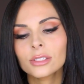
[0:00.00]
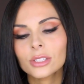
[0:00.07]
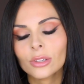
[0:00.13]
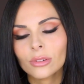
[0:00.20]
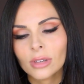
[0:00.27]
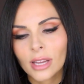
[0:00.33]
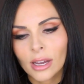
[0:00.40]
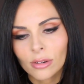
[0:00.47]

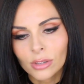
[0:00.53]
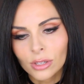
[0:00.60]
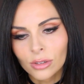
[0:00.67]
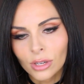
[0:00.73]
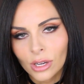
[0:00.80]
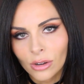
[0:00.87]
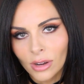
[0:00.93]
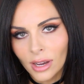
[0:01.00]
So now
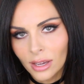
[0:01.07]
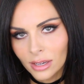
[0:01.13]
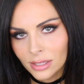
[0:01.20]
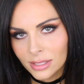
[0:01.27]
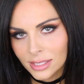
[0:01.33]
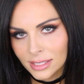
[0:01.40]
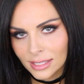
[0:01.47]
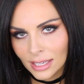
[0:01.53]
you know how
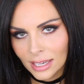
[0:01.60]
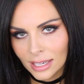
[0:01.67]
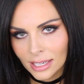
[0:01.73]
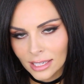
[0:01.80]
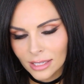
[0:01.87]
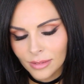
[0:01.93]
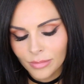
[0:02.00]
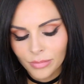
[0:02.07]
to
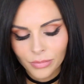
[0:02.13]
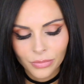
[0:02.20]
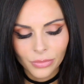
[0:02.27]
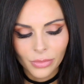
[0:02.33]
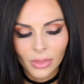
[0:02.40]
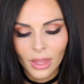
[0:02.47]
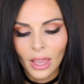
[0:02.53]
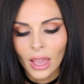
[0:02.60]
say
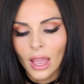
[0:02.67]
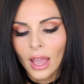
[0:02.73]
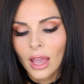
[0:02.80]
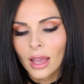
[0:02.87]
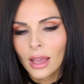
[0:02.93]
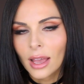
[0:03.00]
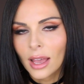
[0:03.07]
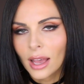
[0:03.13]

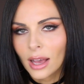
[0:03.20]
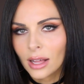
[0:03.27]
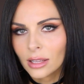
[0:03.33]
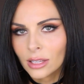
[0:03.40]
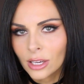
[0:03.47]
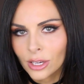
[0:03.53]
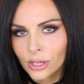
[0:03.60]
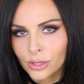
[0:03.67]

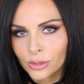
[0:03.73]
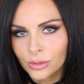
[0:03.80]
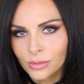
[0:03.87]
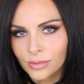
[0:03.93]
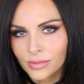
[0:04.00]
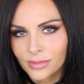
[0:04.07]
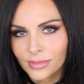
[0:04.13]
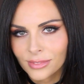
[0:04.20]

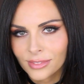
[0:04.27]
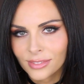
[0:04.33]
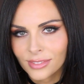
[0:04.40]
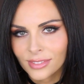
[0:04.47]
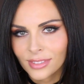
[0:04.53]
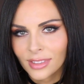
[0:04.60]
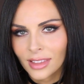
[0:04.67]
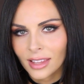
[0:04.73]
hello,
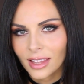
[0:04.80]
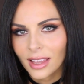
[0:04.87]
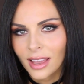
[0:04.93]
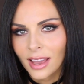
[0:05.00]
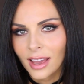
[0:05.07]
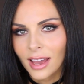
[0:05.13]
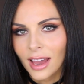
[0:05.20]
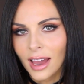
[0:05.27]

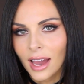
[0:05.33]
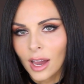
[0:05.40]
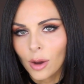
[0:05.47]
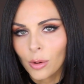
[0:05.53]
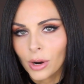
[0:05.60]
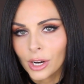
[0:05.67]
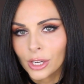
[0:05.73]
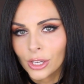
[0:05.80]

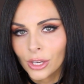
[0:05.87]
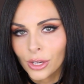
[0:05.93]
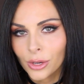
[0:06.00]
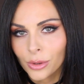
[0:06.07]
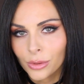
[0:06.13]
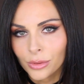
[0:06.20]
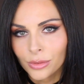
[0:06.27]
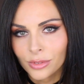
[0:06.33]
how are
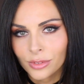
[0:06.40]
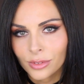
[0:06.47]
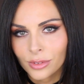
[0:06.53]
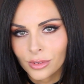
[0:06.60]
you?